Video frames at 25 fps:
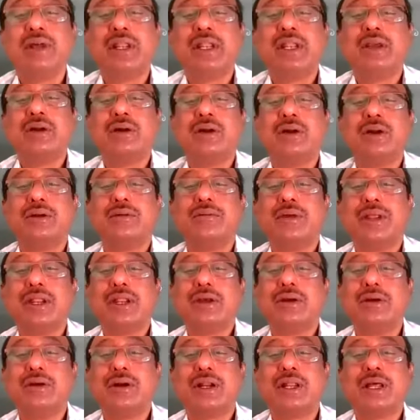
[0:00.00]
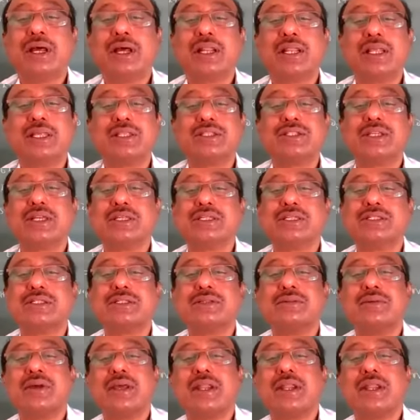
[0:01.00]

Very good, RHS.